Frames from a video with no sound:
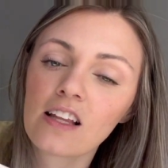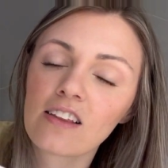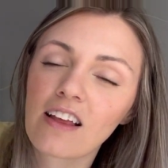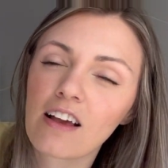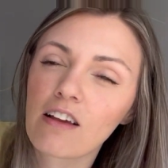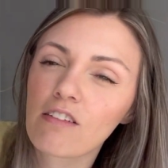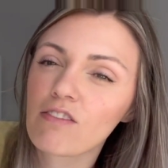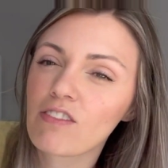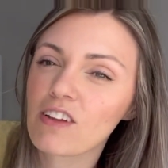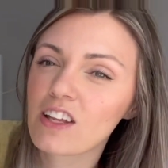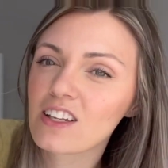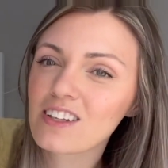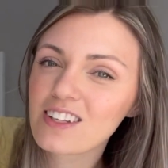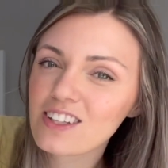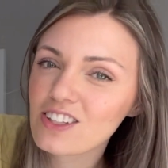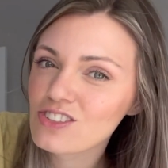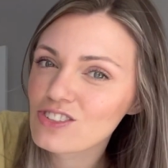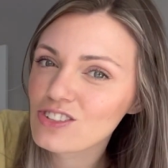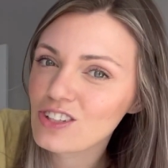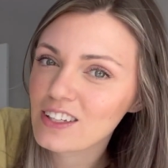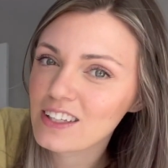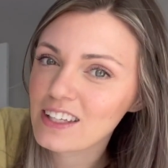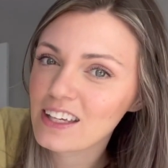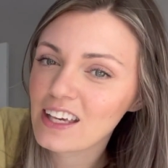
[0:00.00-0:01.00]
like vintage
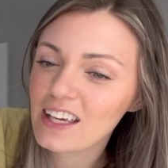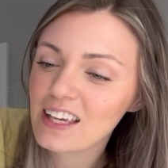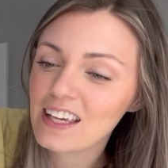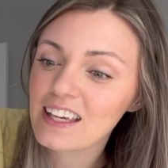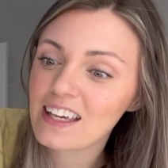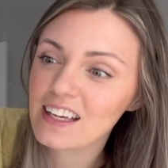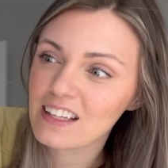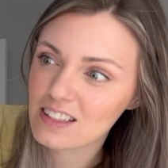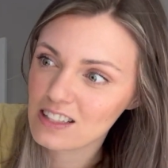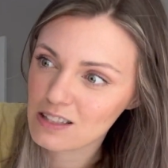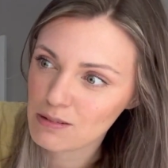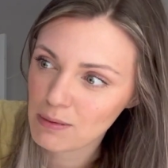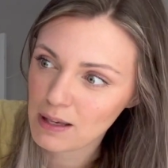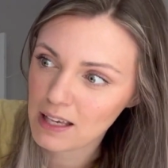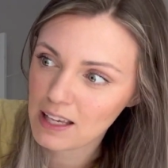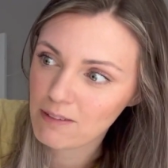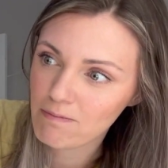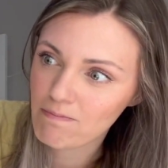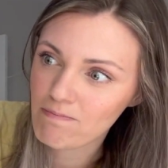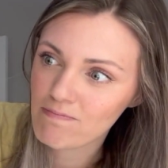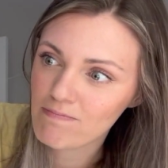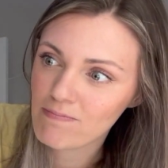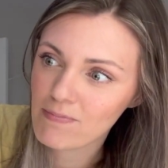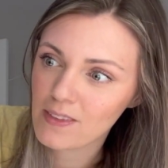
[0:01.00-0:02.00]
looking, gets me,
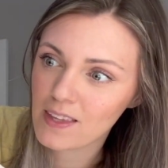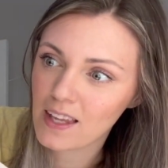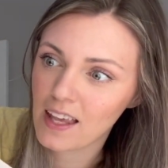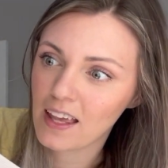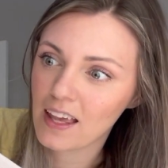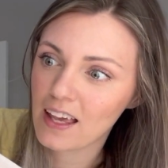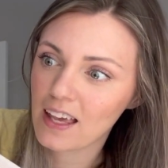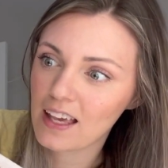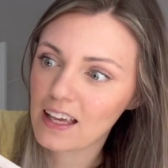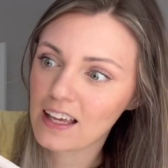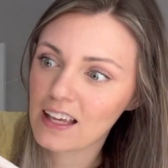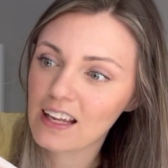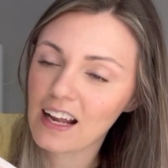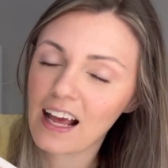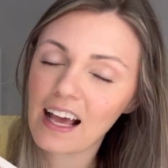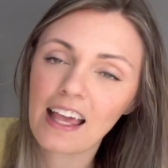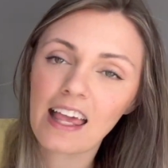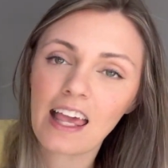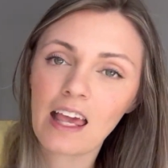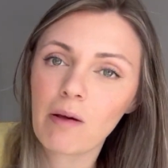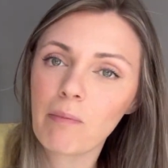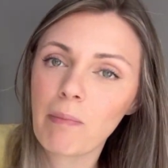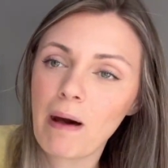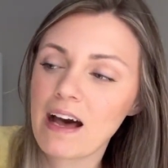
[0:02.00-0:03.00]
and I
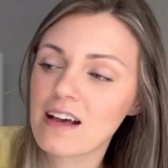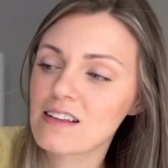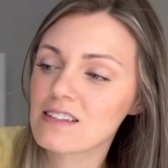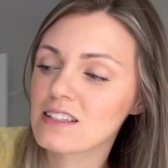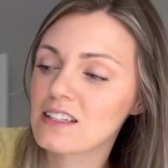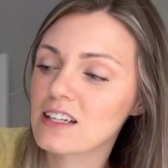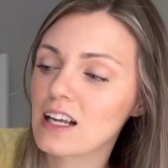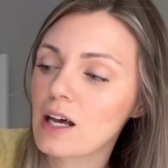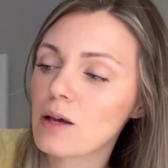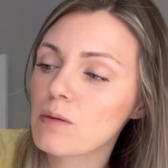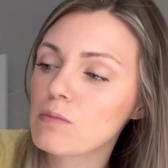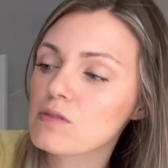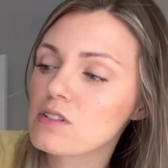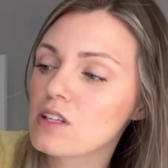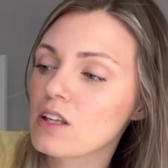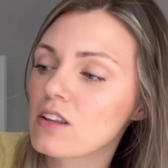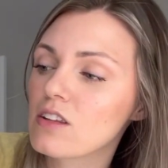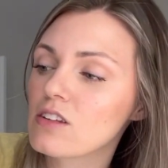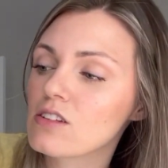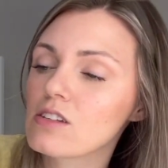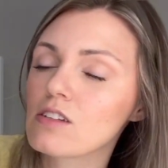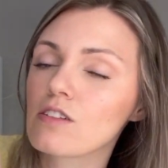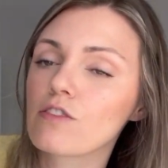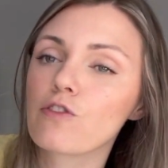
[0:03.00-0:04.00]
can't pass it up. So
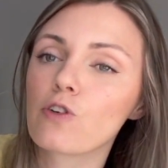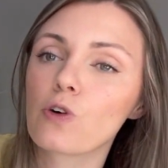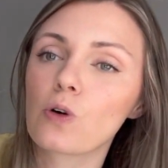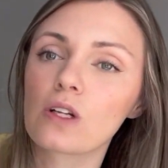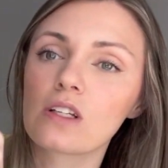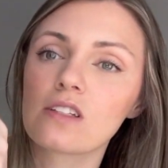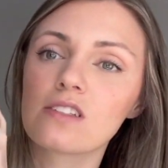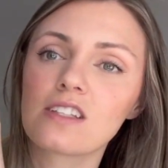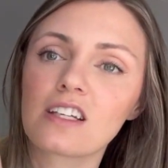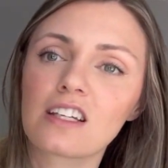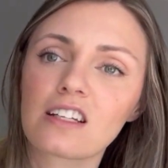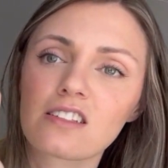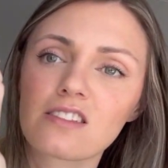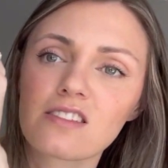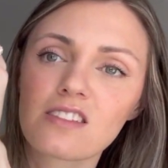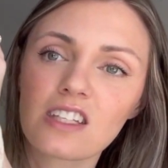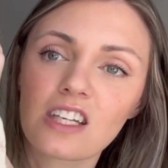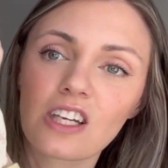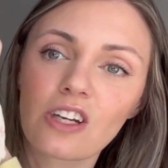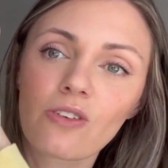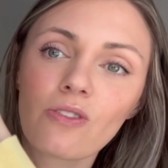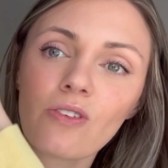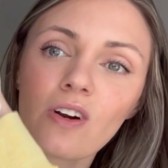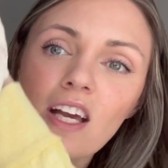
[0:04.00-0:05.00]
this is four to six
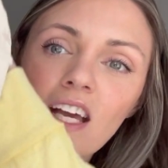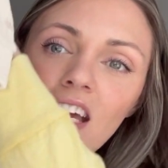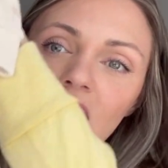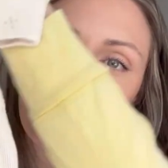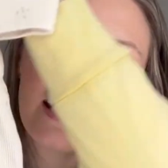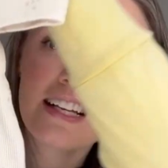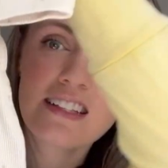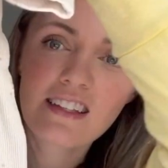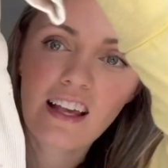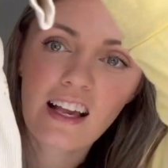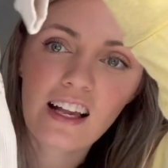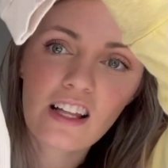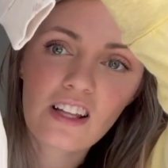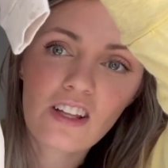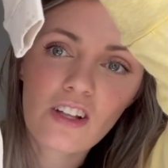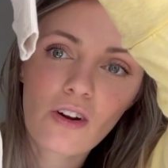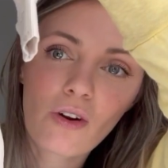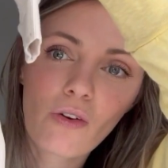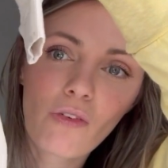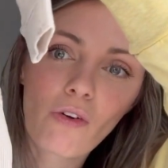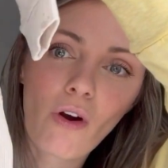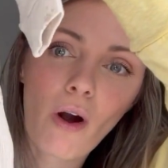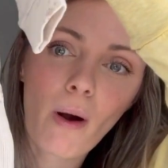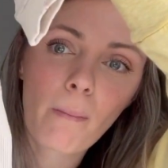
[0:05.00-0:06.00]
too. It's like a
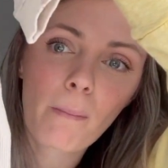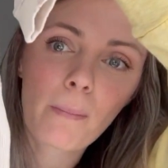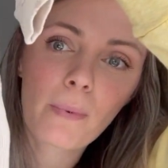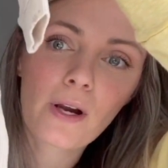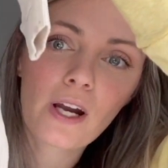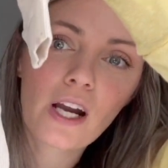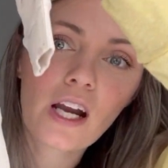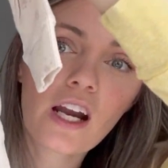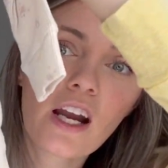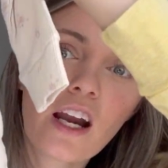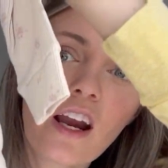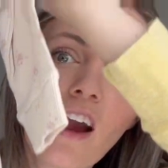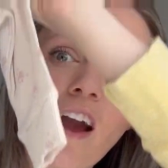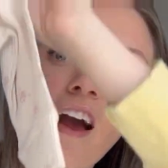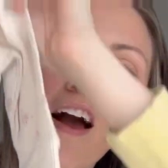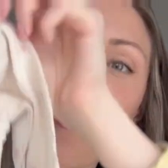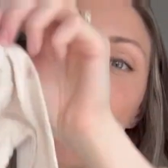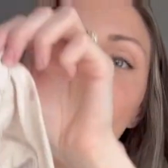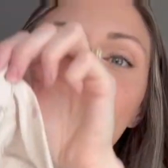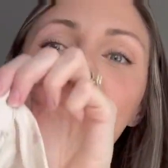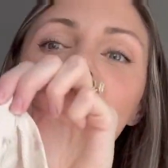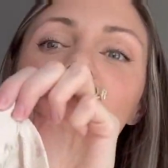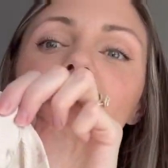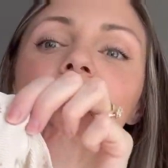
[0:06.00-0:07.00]
little romper.
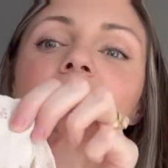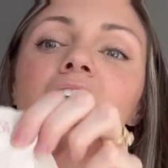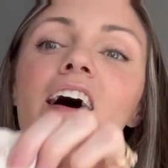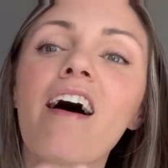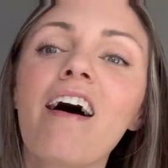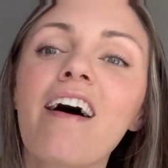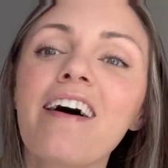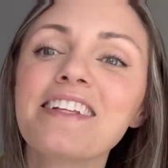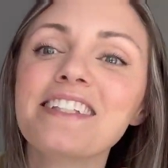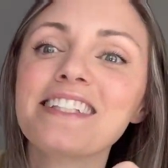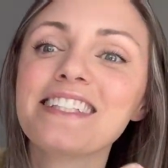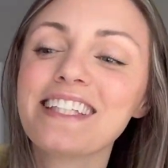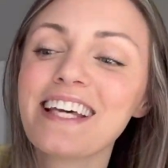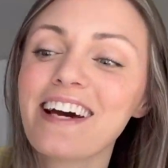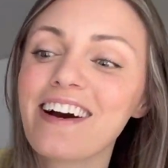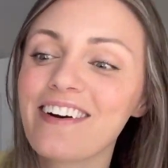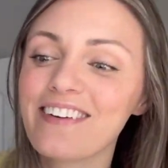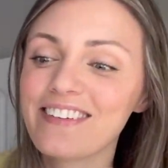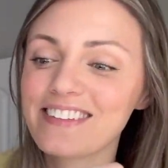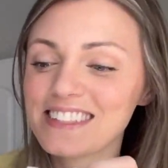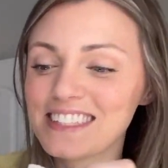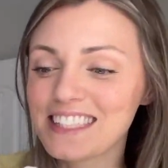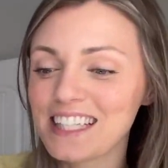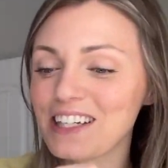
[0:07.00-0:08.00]
Oh, so
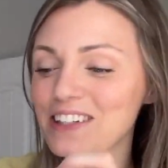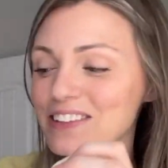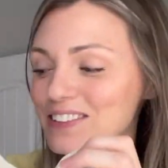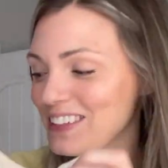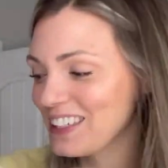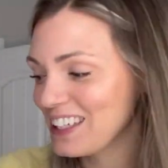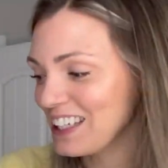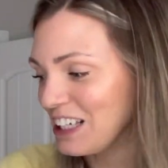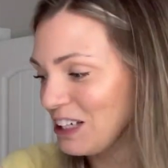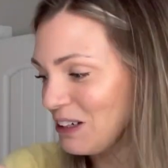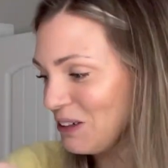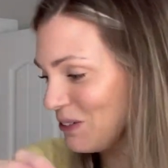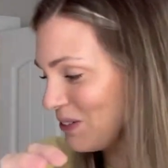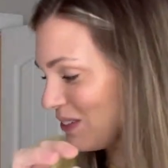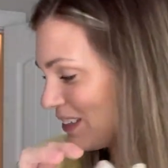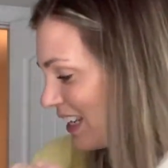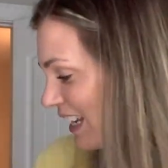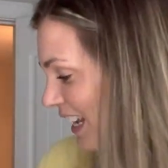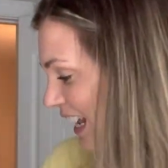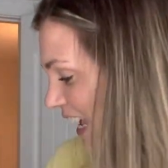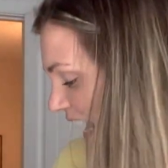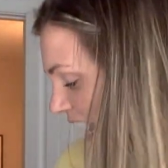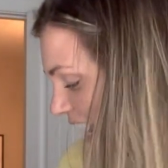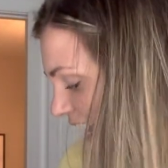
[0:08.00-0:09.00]
so cute.
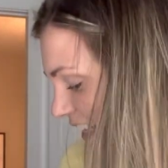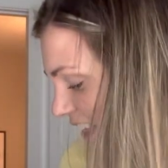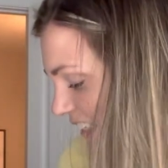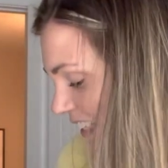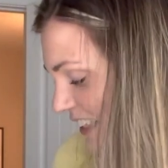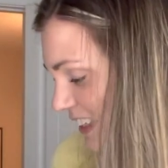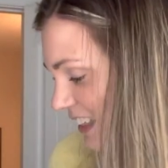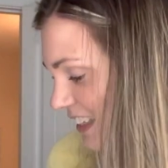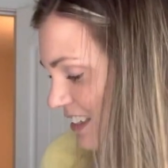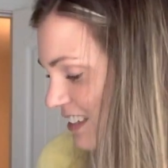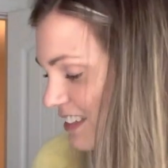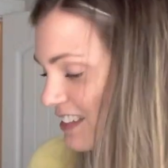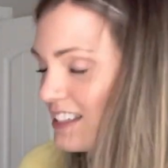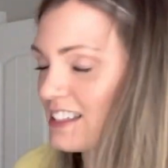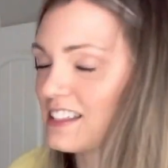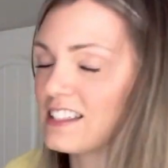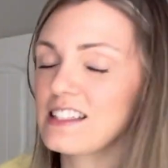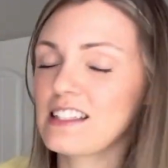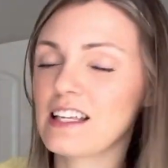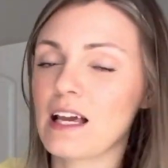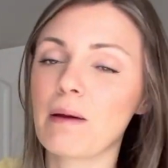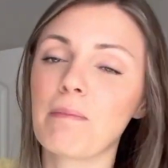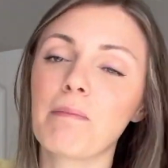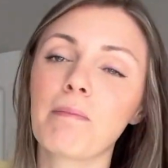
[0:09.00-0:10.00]
And then this is the
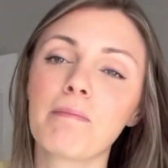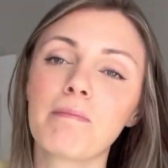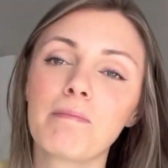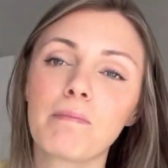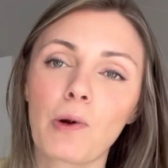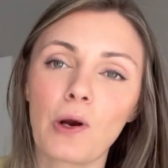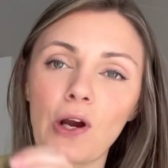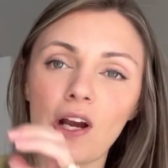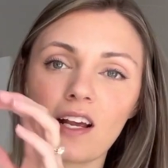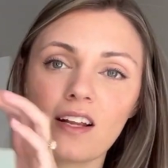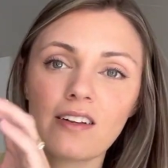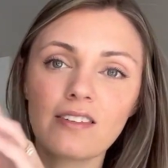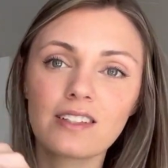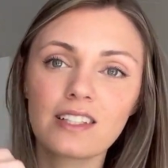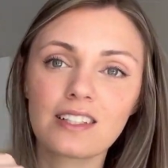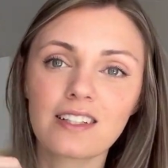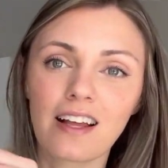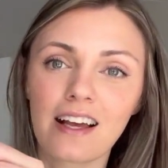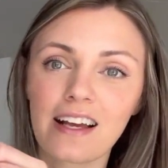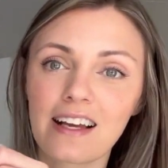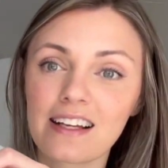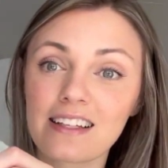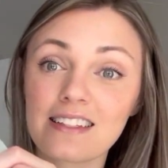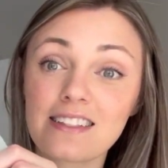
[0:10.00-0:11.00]
same print.
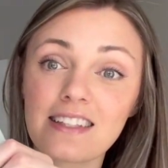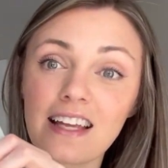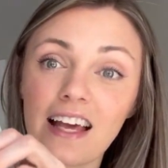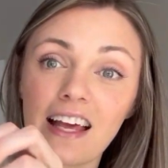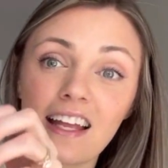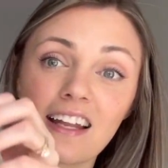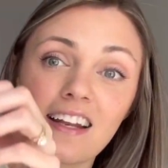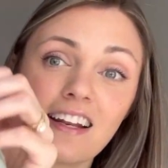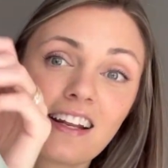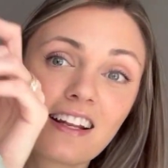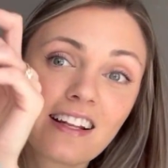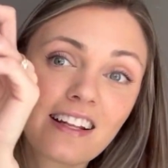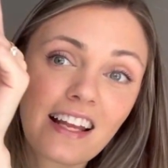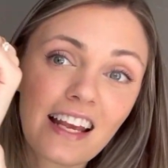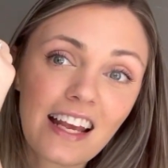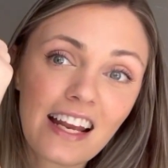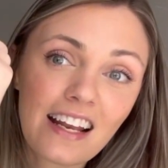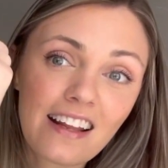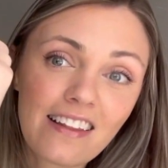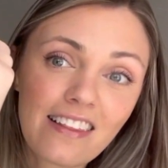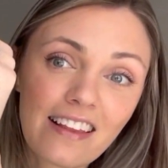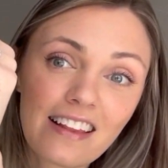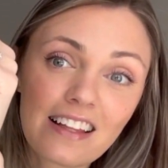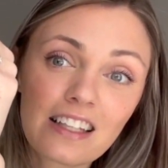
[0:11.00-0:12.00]
Like I said,
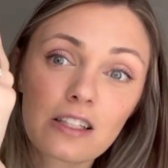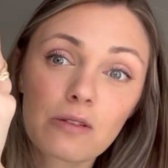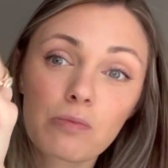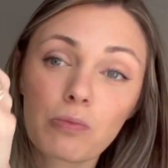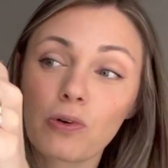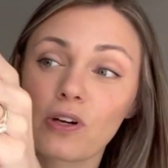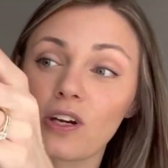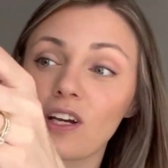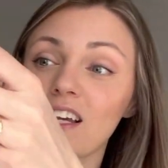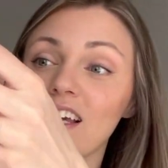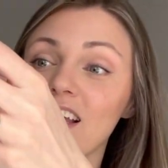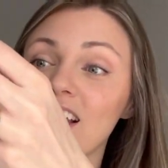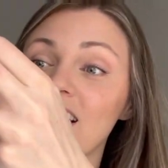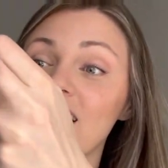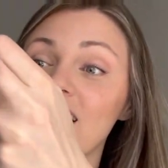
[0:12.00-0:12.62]
anything this print